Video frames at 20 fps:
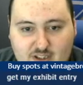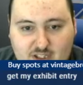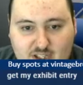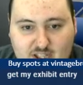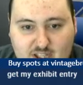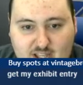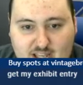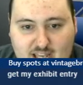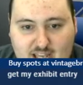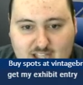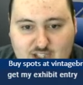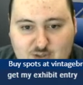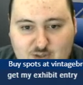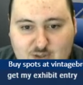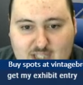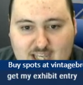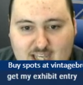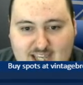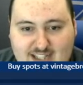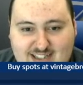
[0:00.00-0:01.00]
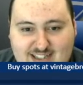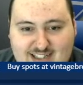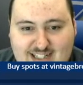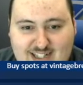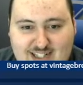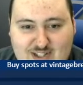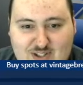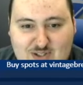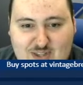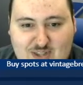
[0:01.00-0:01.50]
And you can't
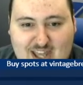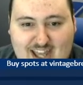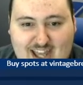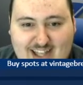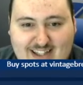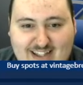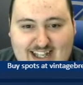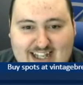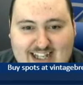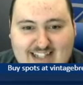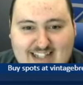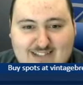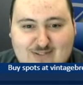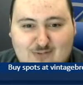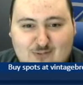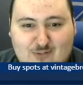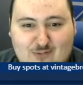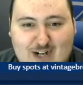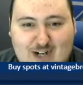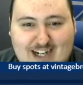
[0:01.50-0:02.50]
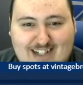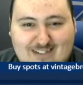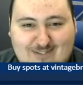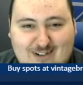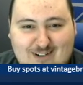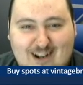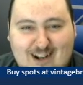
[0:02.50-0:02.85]
teach that. That's right, Rob.